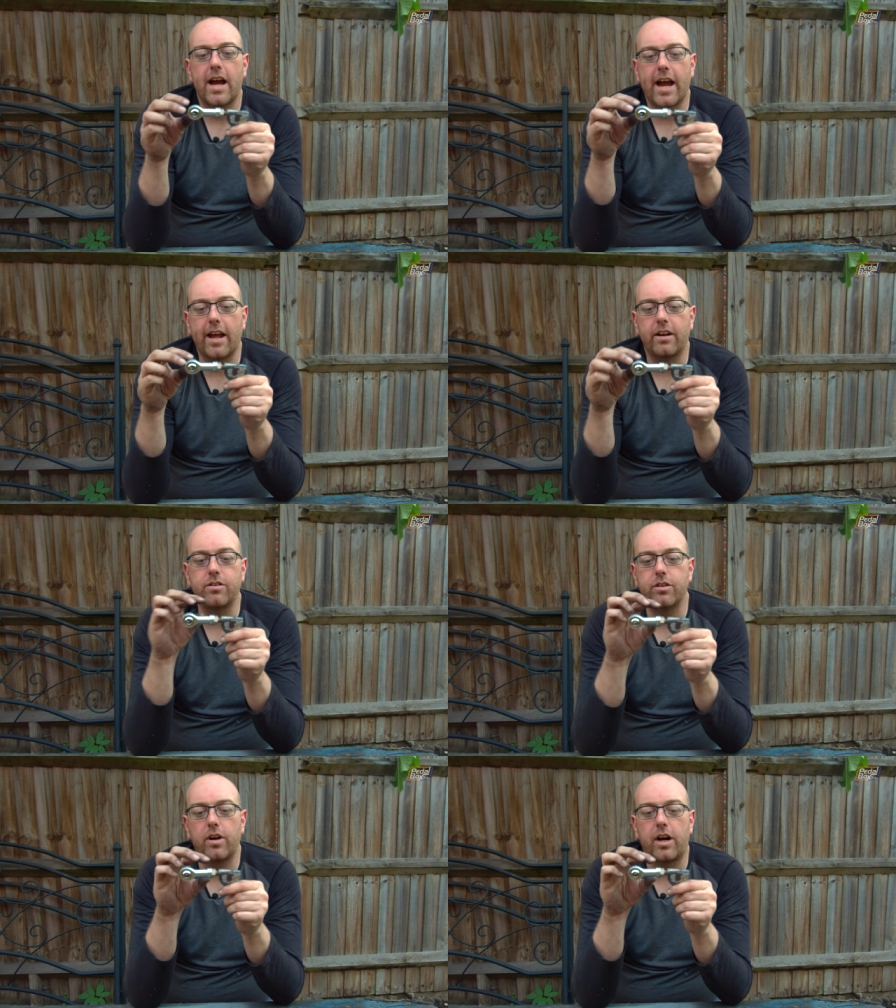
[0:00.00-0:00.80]

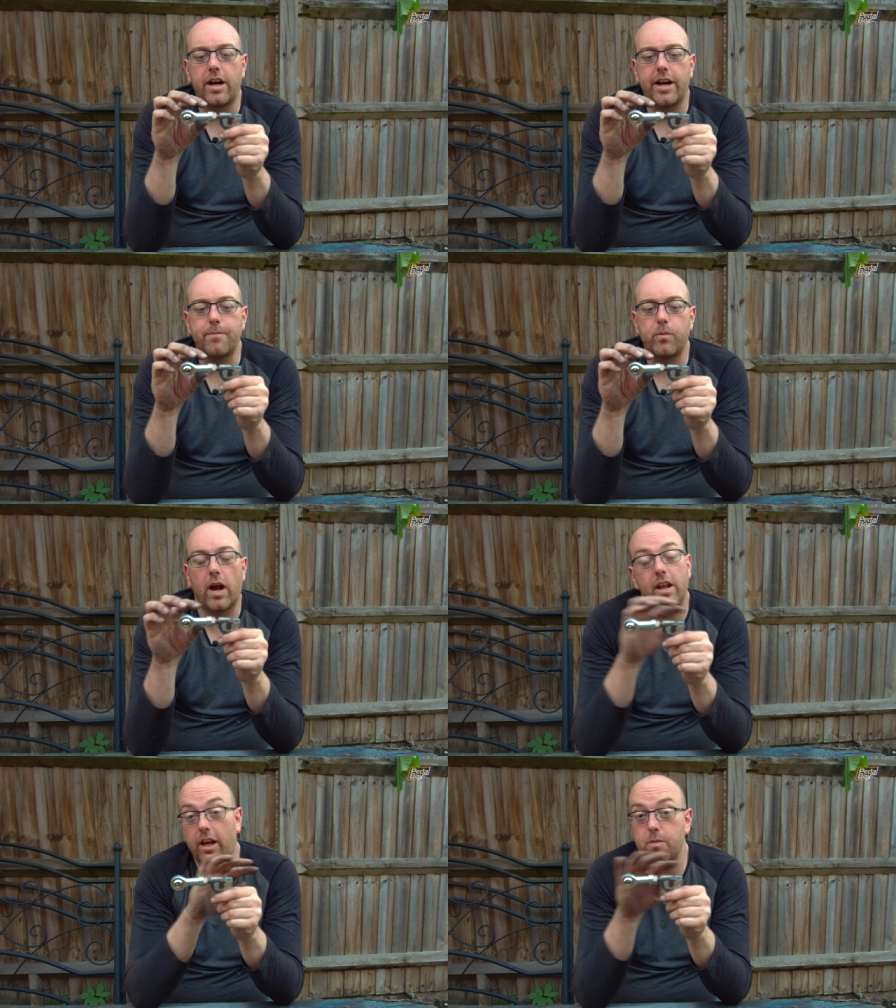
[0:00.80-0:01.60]
and Um,
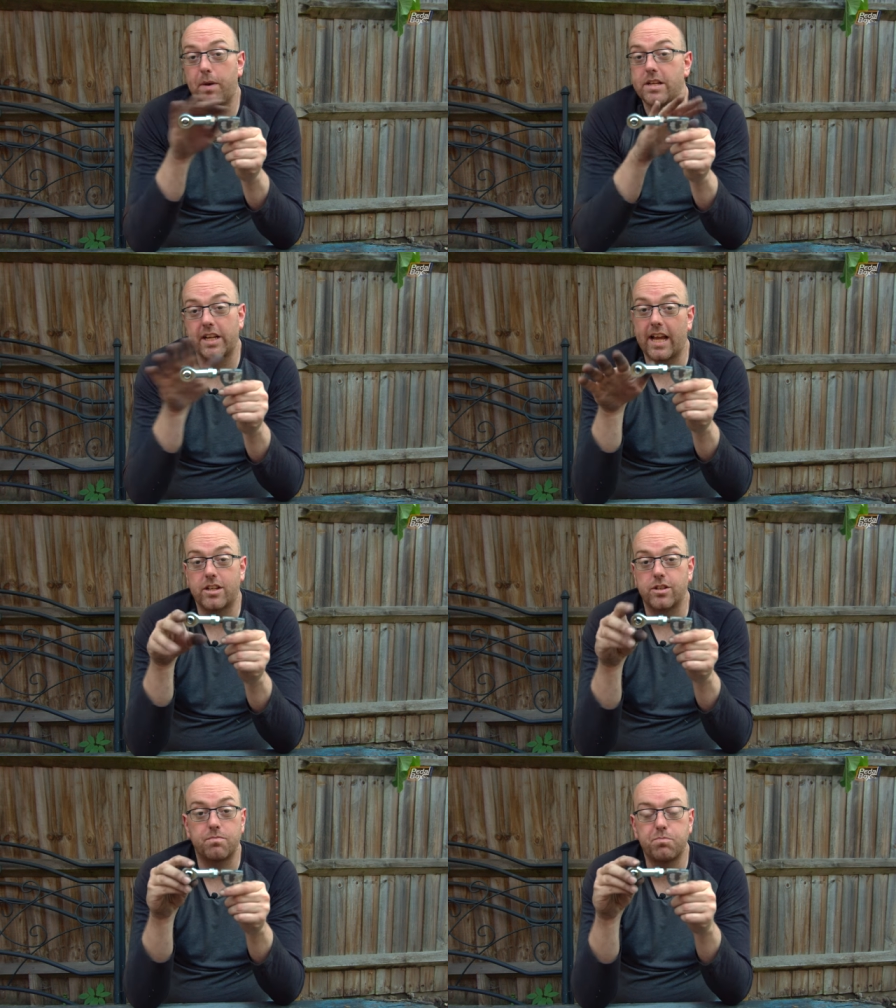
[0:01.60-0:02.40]
well, I had basically
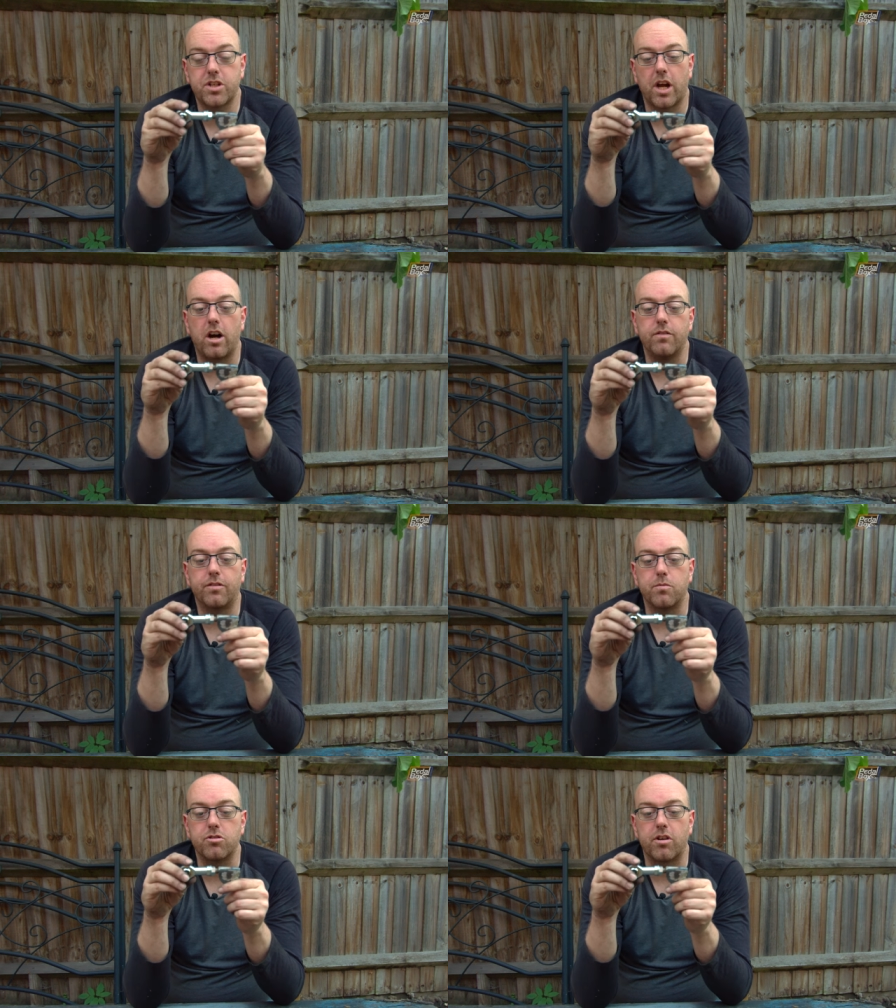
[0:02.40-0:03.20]
had to start over
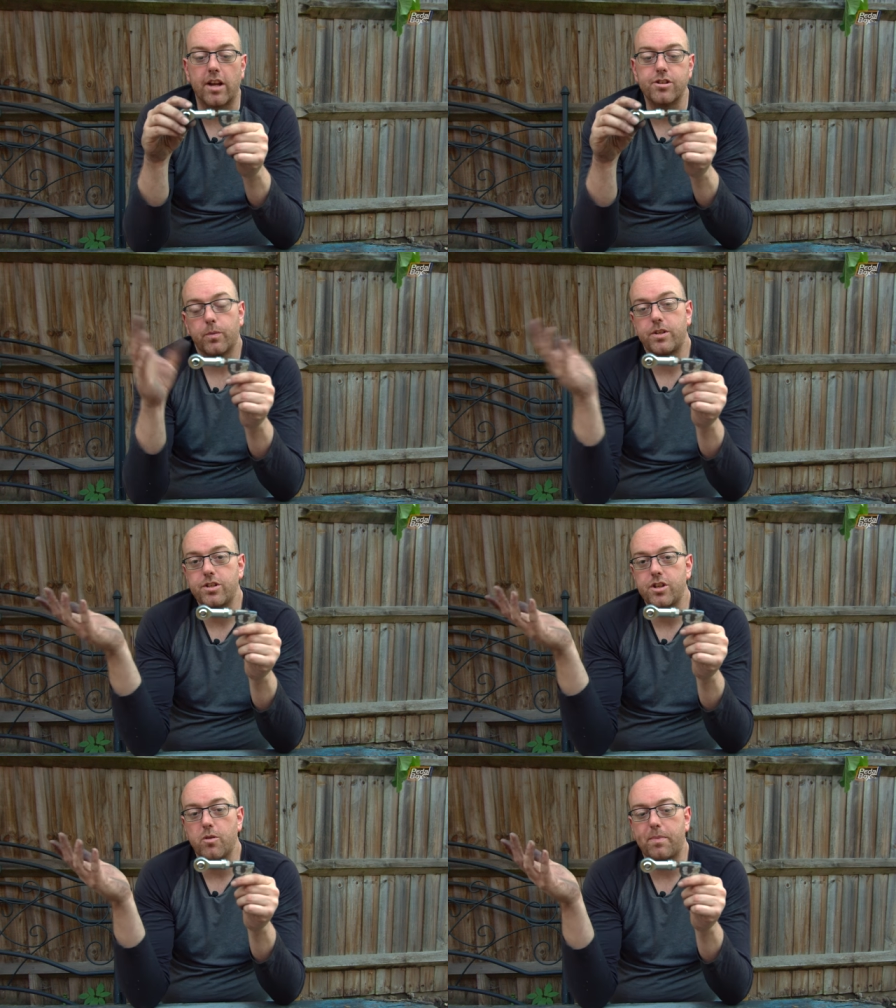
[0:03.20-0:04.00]
from scratch, which
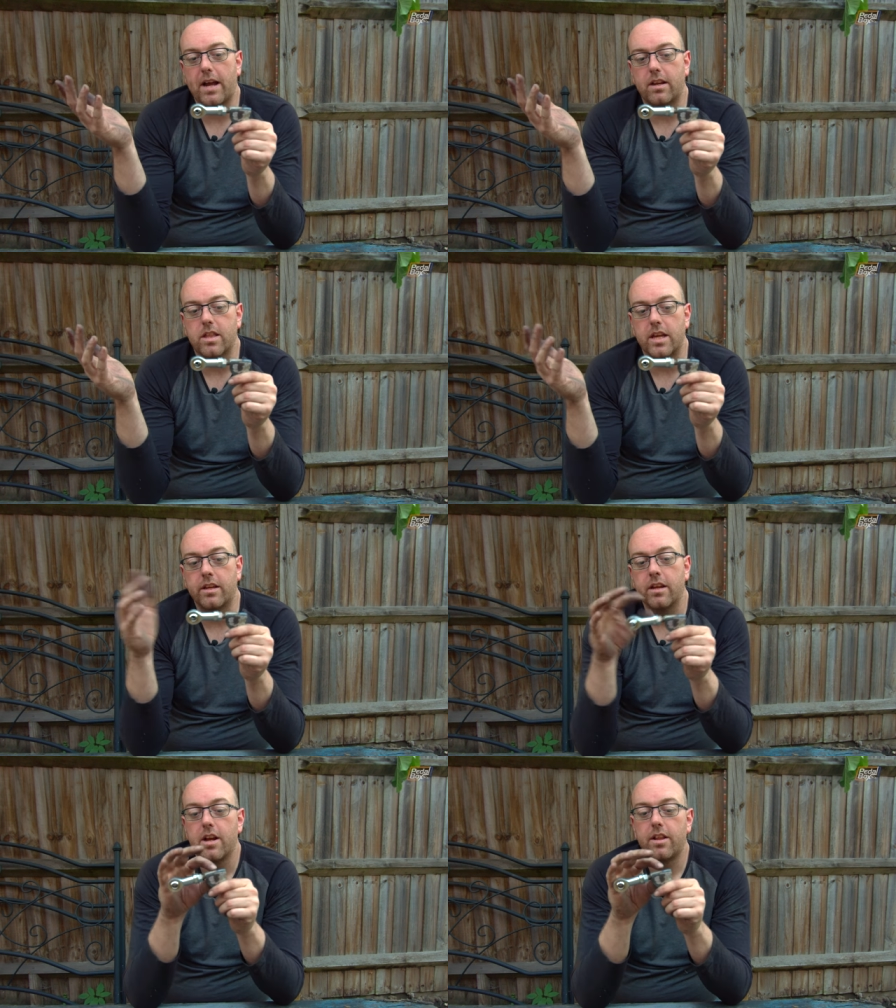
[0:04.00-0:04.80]
is no bad thing.